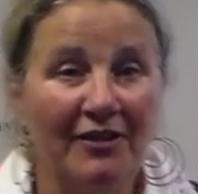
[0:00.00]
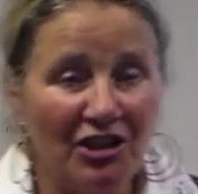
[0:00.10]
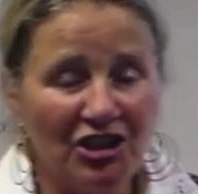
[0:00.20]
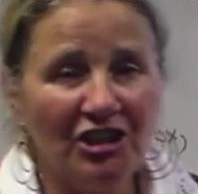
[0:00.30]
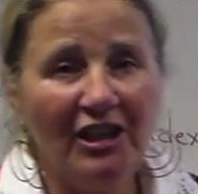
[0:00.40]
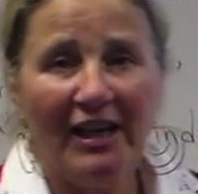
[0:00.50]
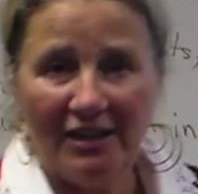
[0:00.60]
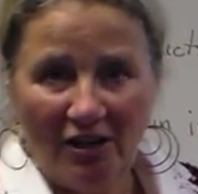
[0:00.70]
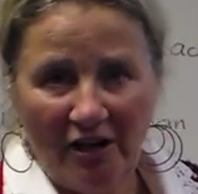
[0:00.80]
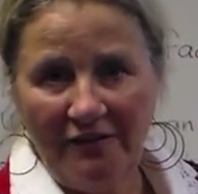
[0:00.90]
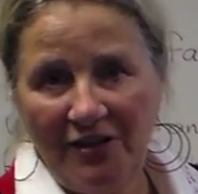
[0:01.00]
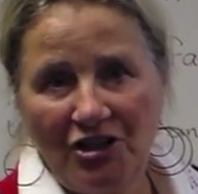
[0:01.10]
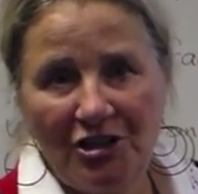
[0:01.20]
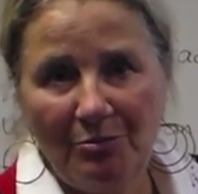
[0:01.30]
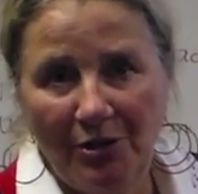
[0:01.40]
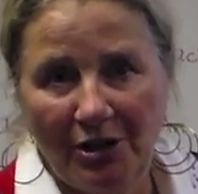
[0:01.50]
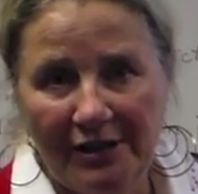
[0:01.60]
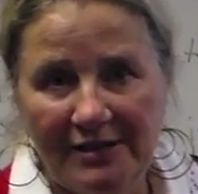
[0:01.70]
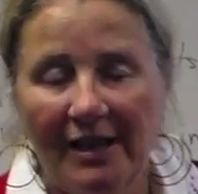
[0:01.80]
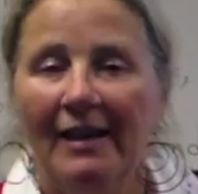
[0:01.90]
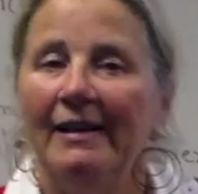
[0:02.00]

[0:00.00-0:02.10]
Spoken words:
fiction and nonfiction books.